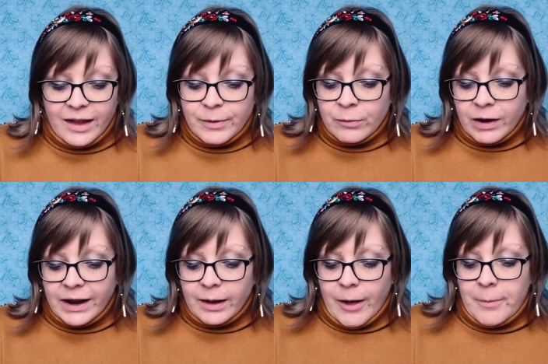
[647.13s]
I'd been
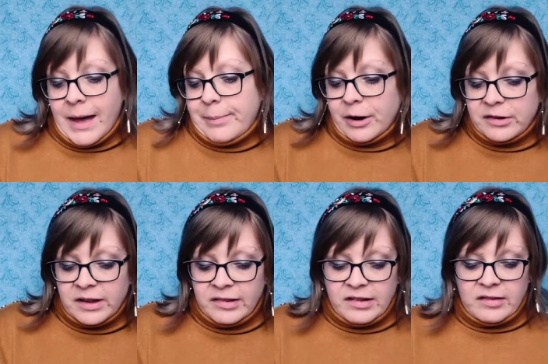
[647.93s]
reading about my
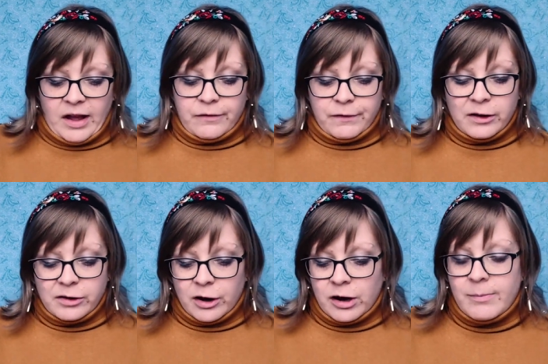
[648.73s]
person since I'd first
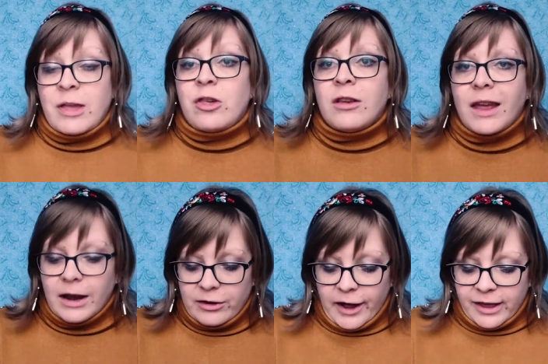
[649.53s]
heard her mentioned in
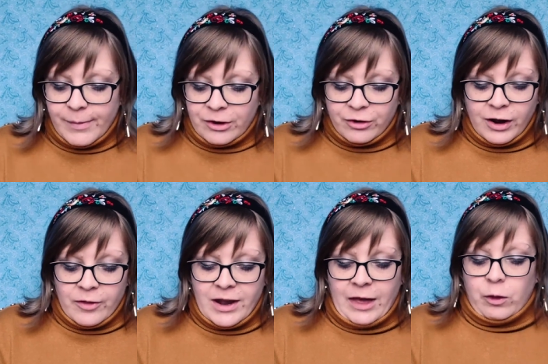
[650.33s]
a documentary on
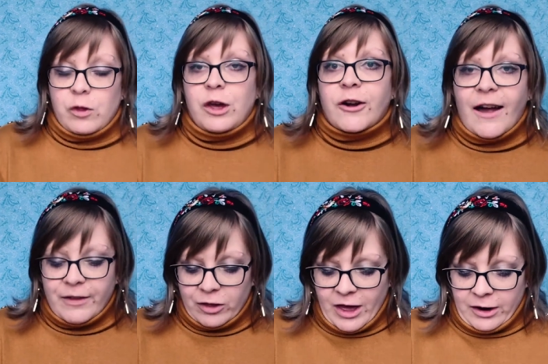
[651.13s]
the National
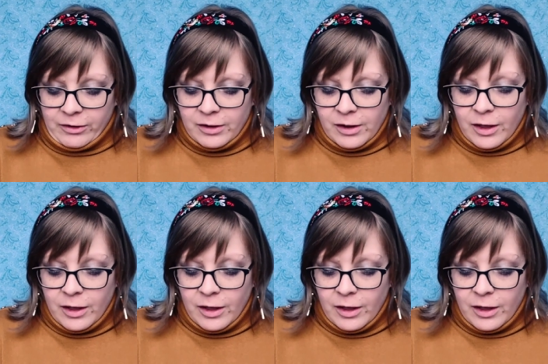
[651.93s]
Geographic Channel,